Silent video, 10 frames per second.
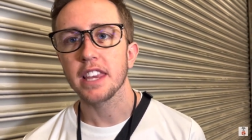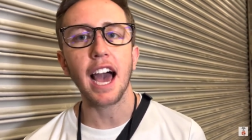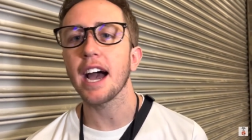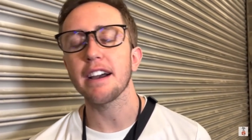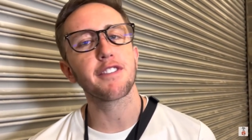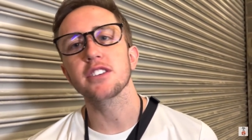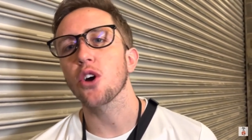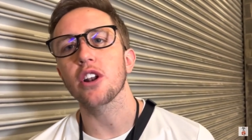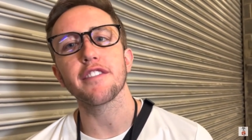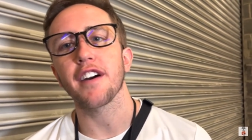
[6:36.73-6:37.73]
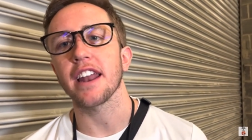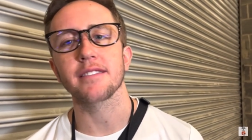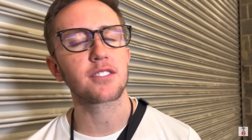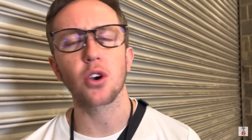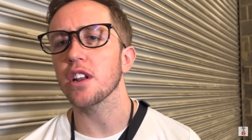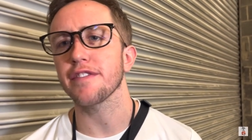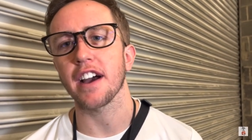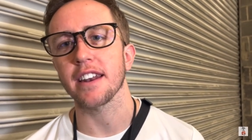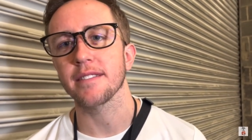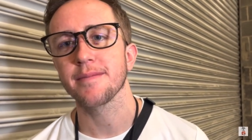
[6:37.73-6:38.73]
Yeah, I feel okay, totally nice, fine, nice. totally
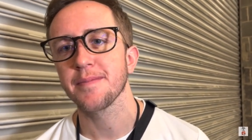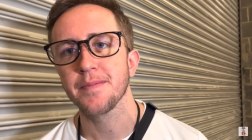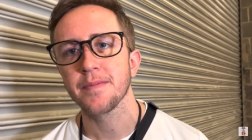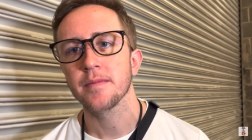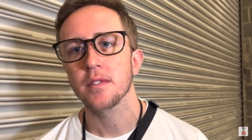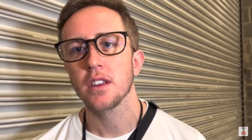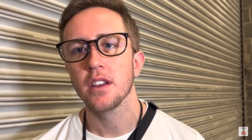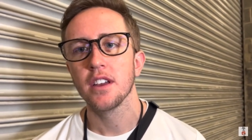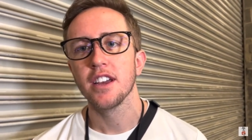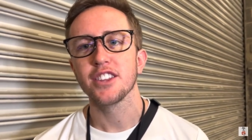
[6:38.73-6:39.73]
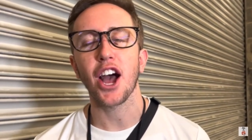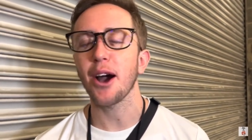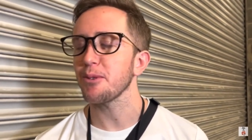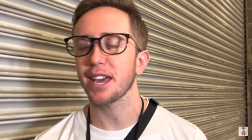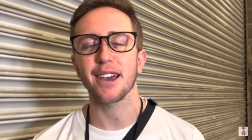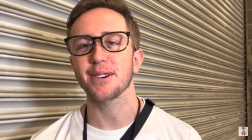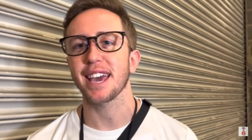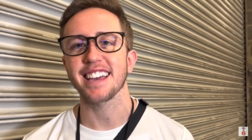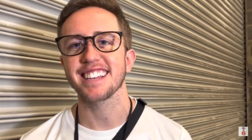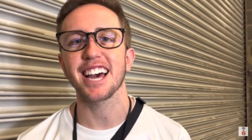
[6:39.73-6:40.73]
fine. I was a bit worried for you there. No, I'm okay,
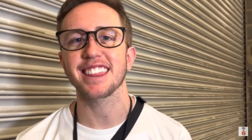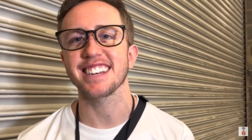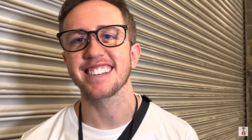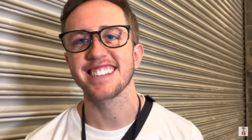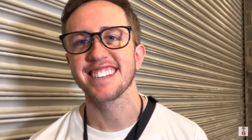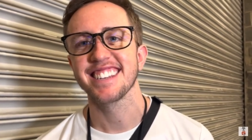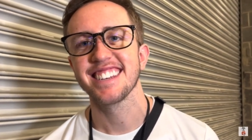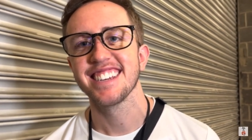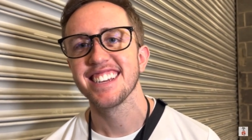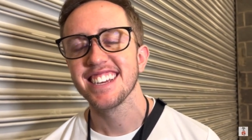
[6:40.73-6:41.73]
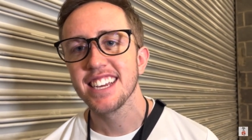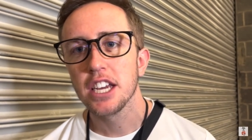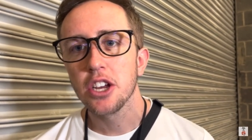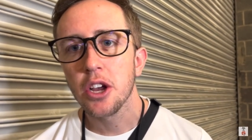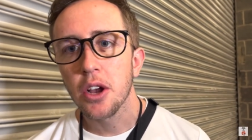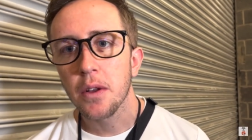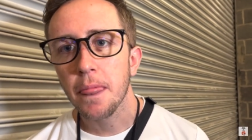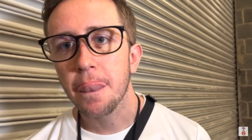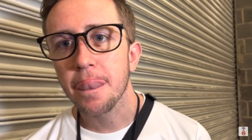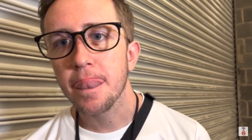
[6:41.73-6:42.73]
okay, nothing. Okay. In, it was the
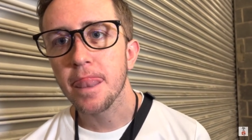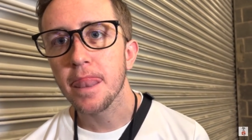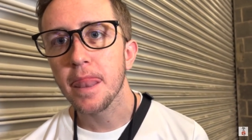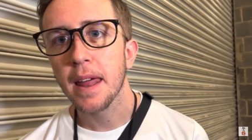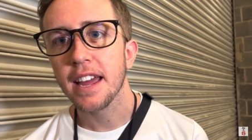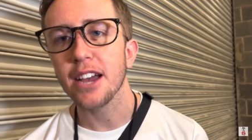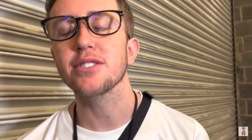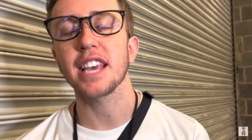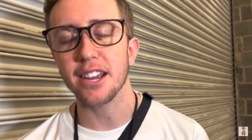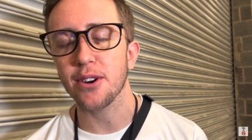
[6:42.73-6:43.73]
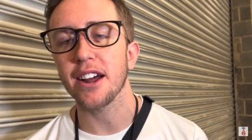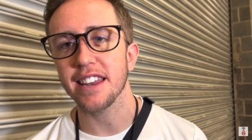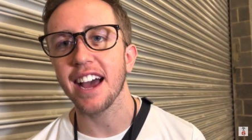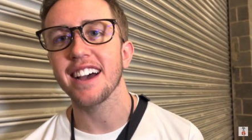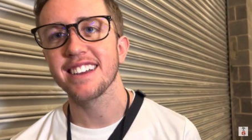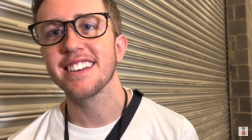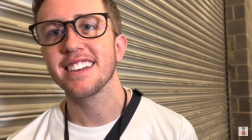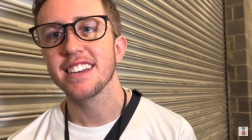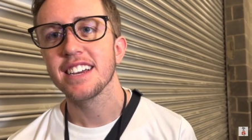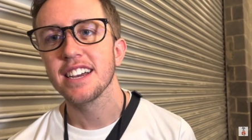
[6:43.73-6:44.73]
second round it got stopped. It was the second round, yeah.
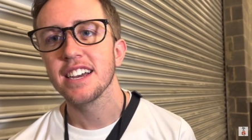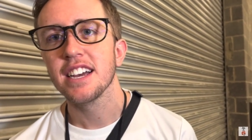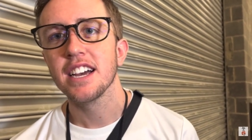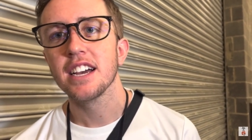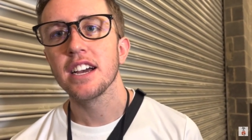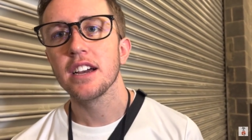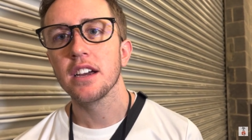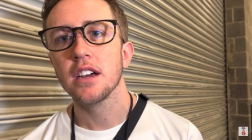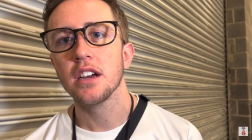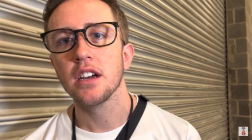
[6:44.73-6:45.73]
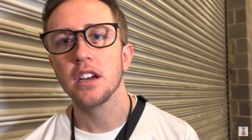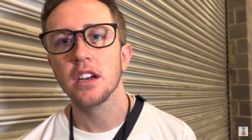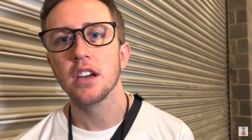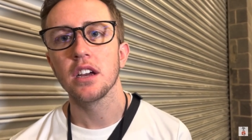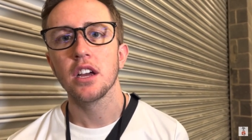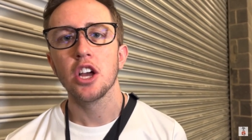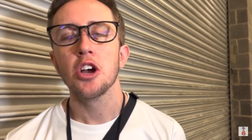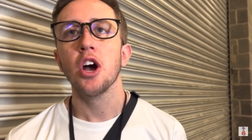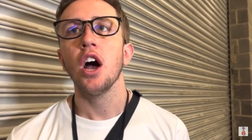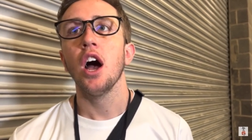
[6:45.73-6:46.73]
So after the first round, what was the corner telling you? What
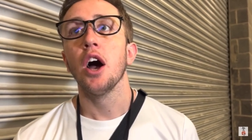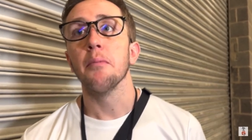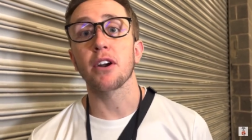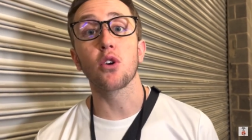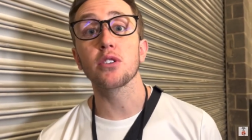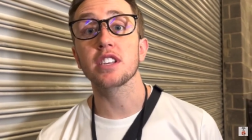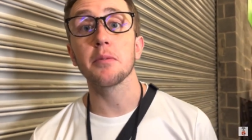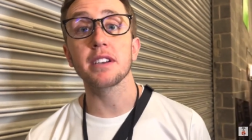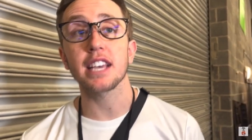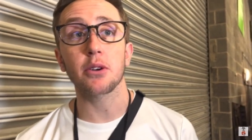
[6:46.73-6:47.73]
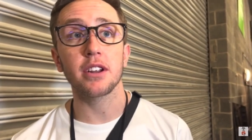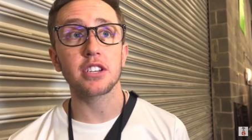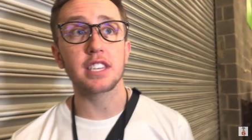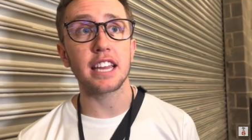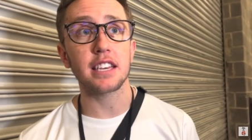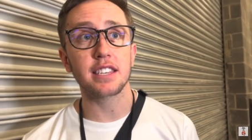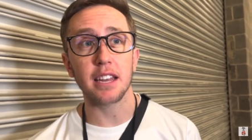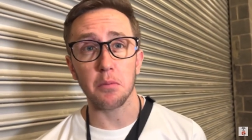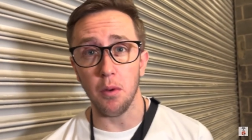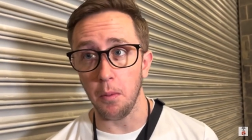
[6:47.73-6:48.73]
information? My corner was telling me exactly what I just said. They
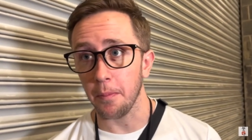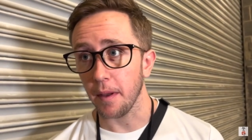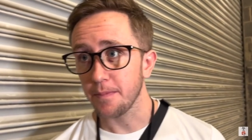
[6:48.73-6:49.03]
said,